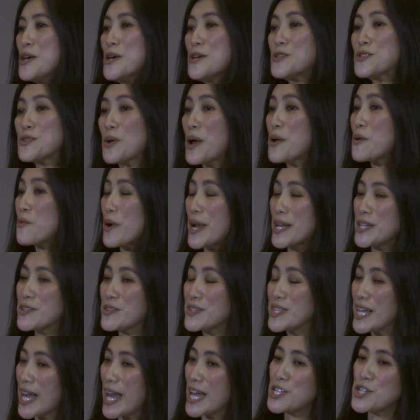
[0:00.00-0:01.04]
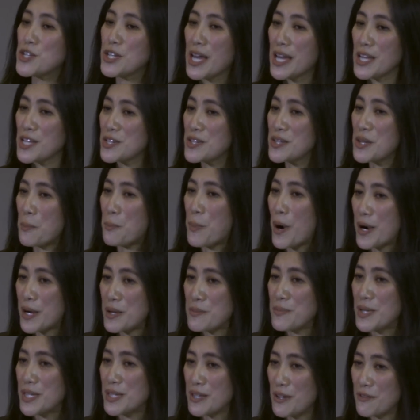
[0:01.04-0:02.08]
So I went to the education
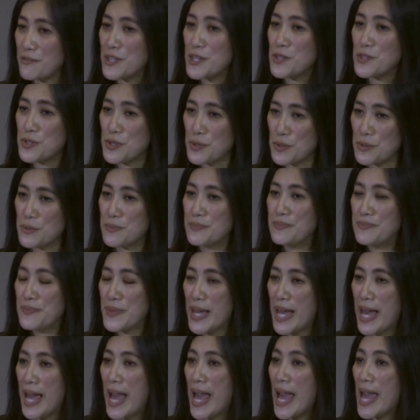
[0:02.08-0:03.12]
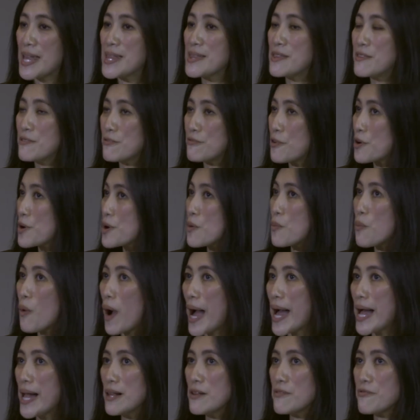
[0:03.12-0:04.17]
department of the zoo. And for a
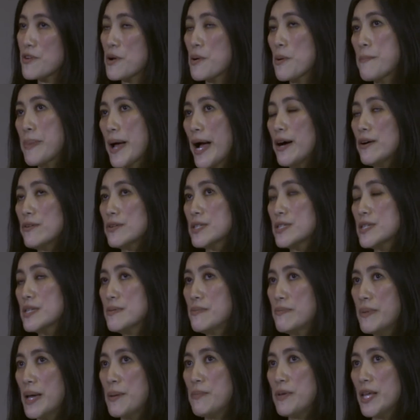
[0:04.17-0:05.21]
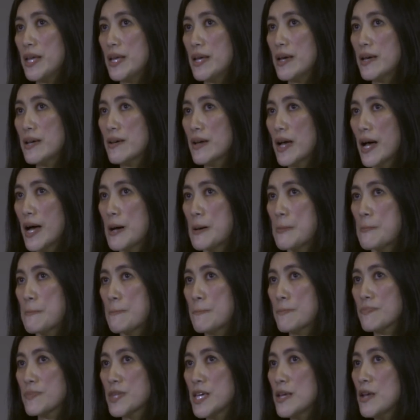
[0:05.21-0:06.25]
while, for about maybe
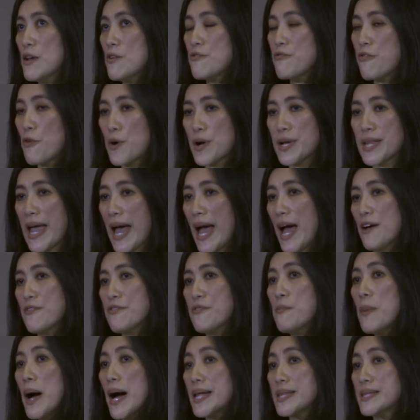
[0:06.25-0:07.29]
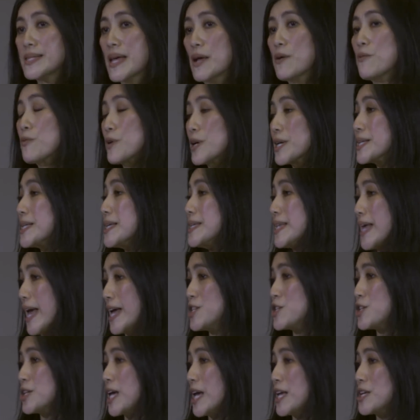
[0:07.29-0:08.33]
4.5 months, I worked in the
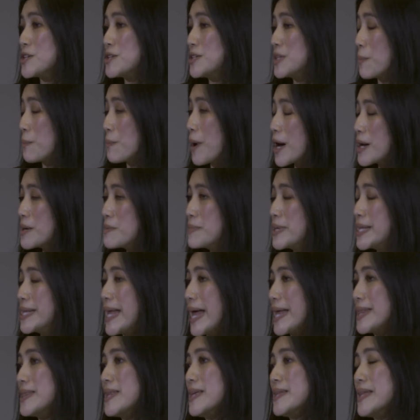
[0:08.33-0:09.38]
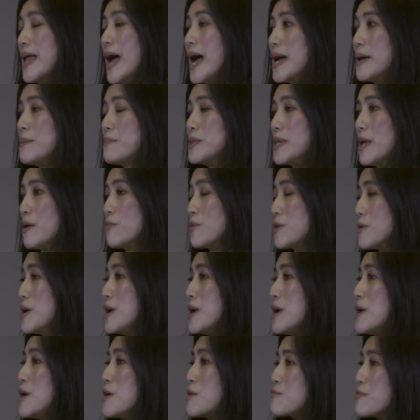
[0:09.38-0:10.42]
education department. At the time, they were
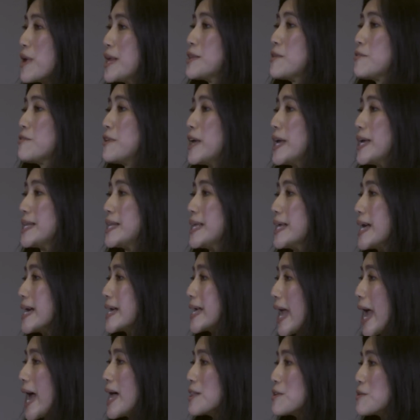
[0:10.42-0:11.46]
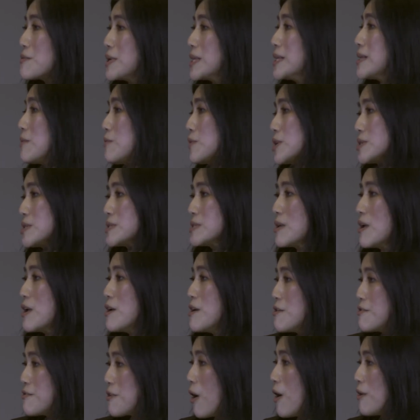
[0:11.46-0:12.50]
renovating a gallery that was
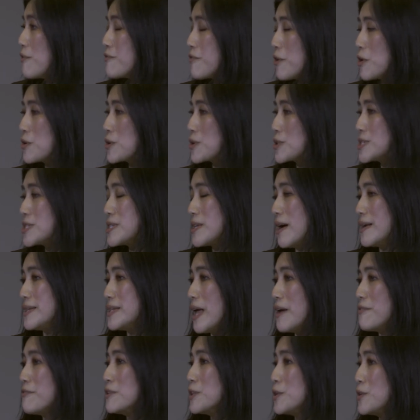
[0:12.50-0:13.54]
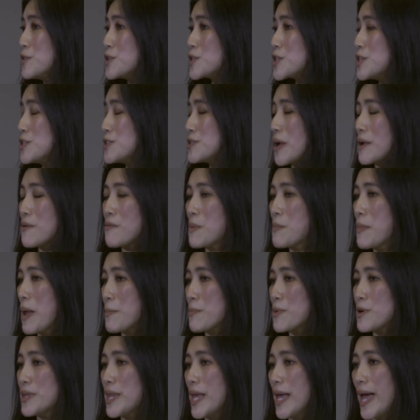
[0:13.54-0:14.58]
all focused on evolution. So I
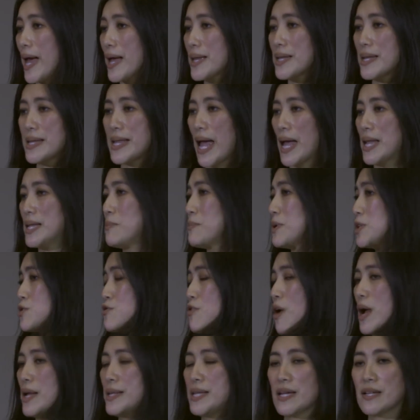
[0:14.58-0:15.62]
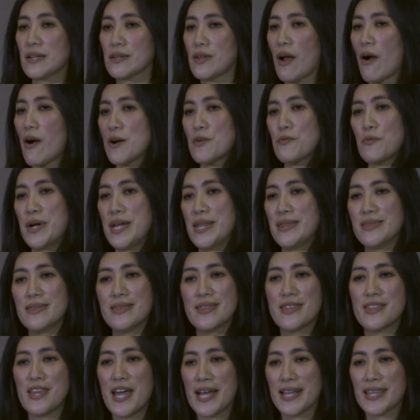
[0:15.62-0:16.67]
remember they had an animatronic Darwin
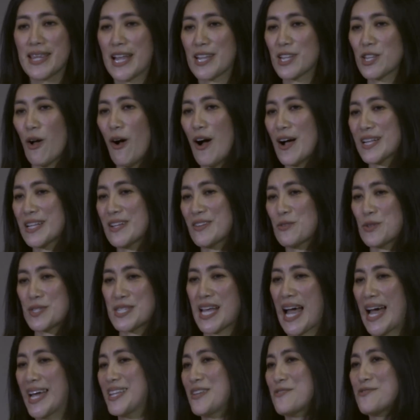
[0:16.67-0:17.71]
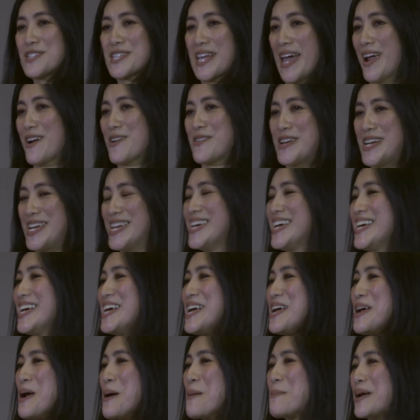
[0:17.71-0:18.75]
thing that talked that was kind of scary.
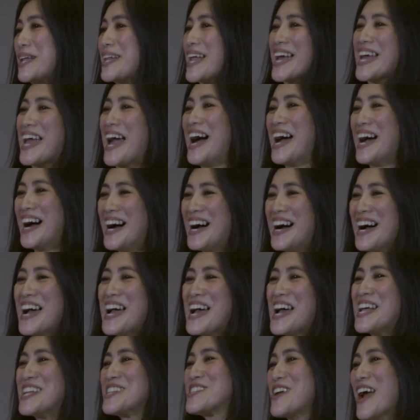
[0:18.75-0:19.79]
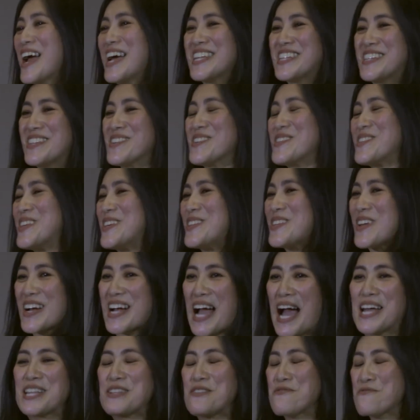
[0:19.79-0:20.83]
But I tried to, you know,
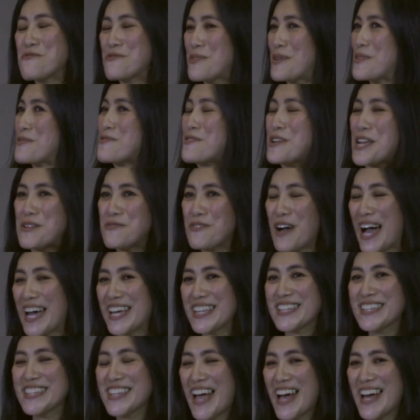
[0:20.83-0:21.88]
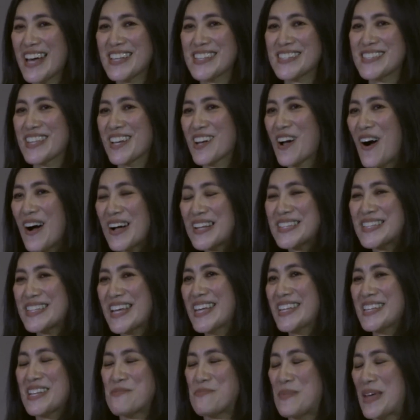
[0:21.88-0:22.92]
kind of revitalize the
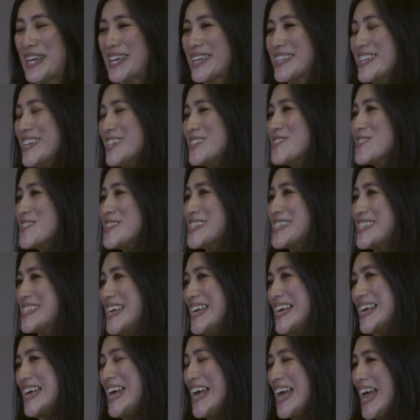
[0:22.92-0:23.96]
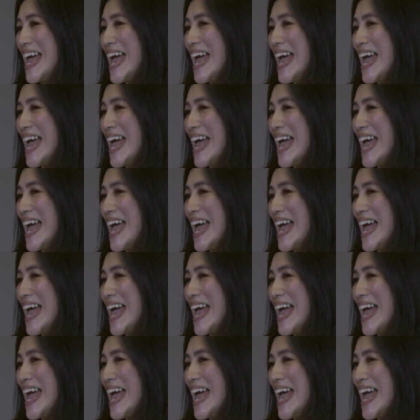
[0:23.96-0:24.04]
content and make it interesting.